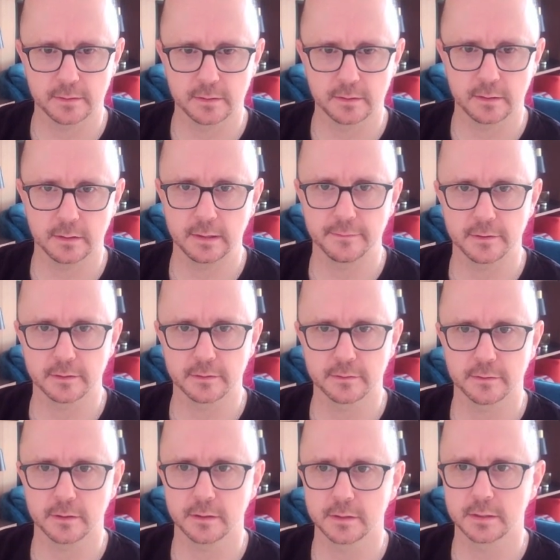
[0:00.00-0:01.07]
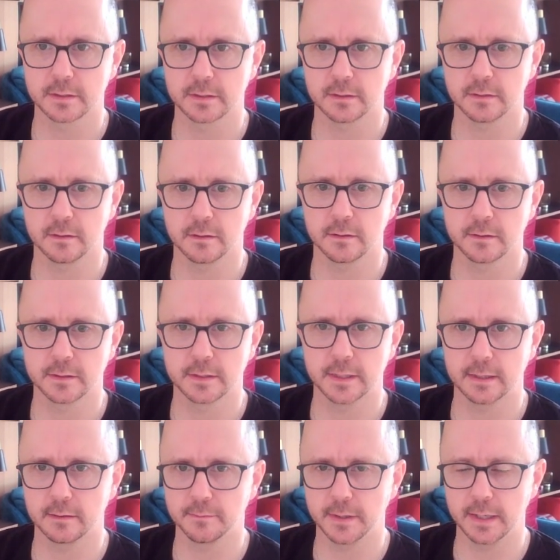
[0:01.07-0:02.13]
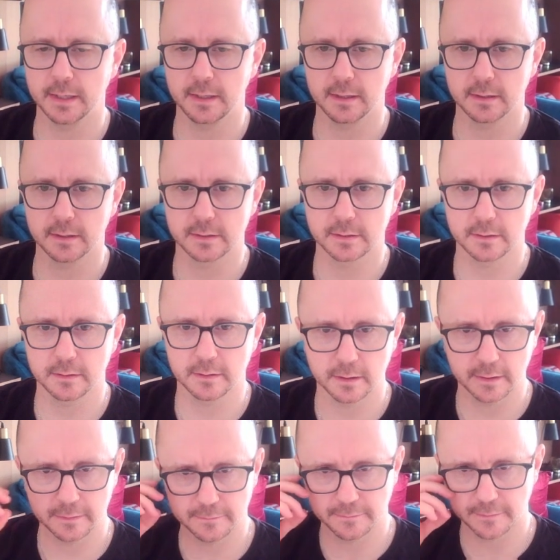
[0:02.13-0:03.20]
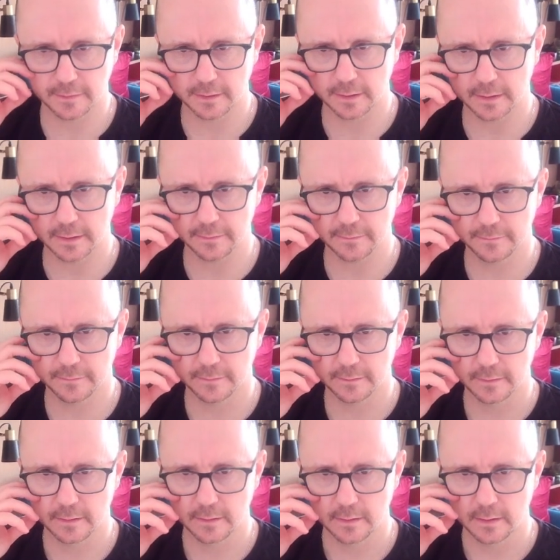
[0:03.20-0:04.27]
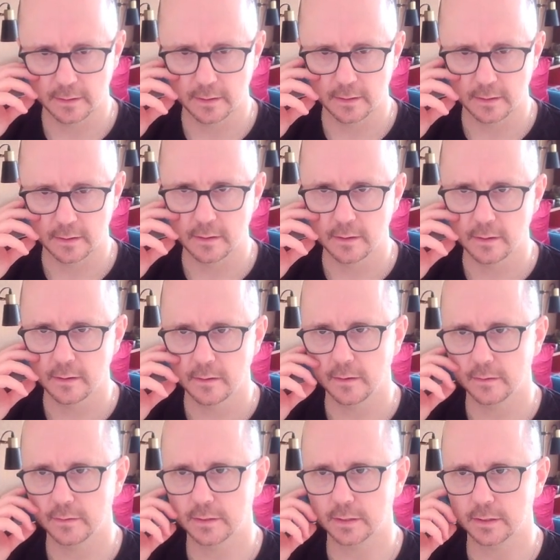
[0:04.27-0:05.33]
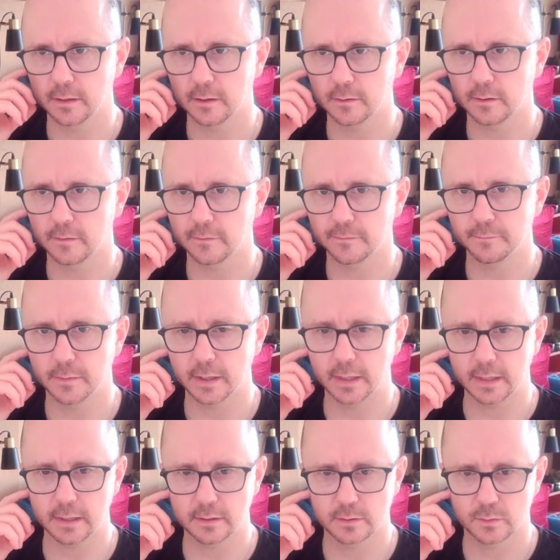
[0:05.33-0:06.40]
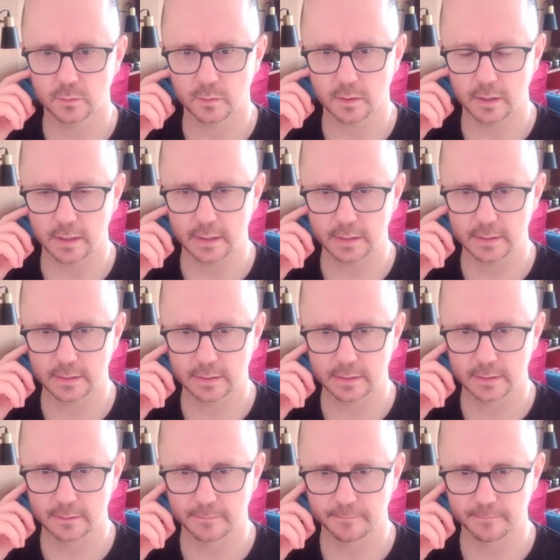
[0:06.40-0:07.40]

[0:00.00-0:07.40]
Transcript: 11 across, lockdown mania, so 9-5 to go off money twice.